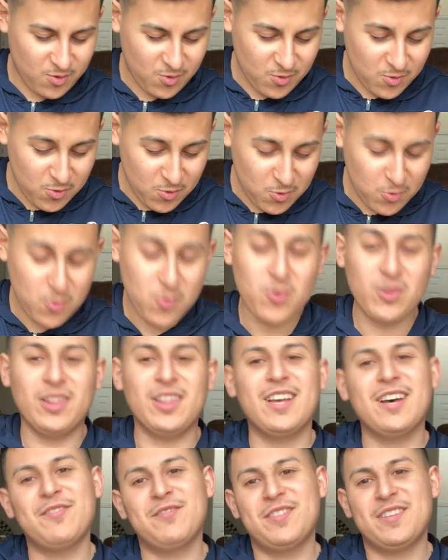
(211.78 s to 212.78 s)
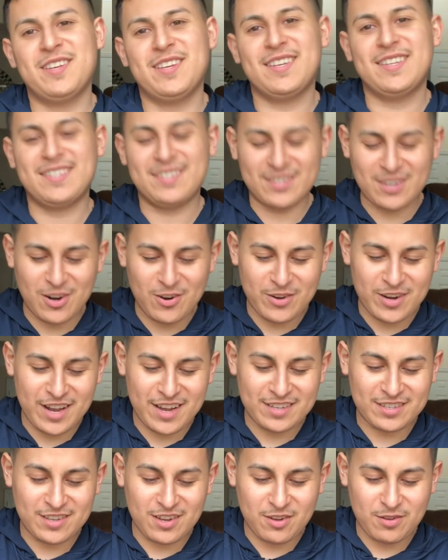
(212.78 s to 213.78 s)
Ooh, love this. Sorry,
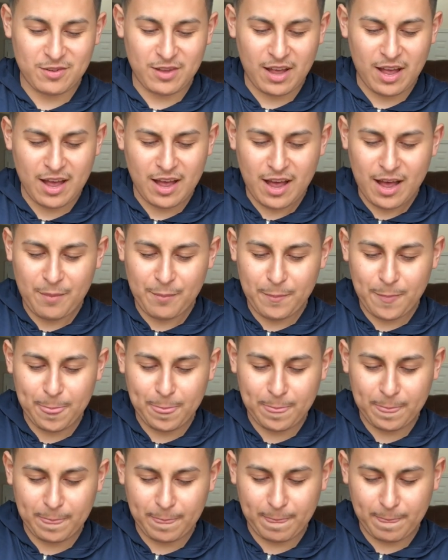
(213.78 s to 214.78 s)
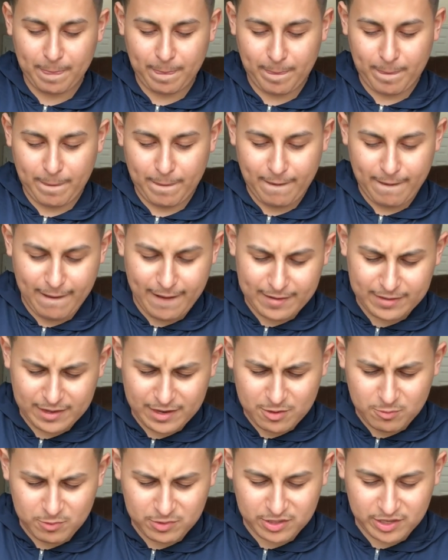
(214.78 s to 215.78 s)
I saw, um, I
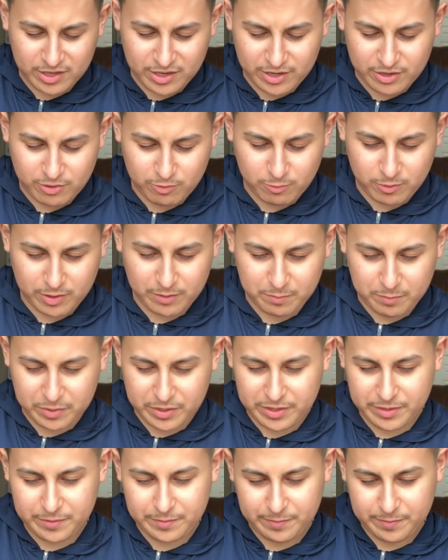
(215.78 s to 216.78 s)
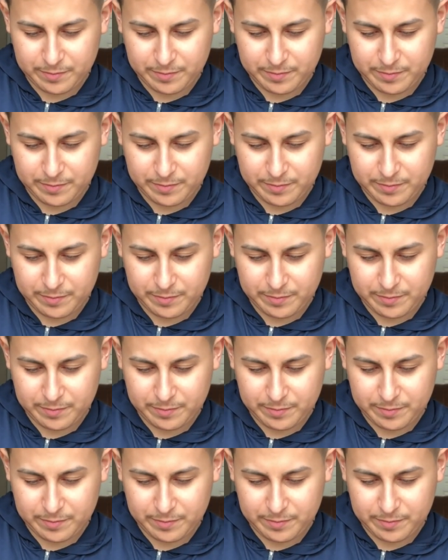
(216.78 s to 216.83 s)
thought it was the other one, but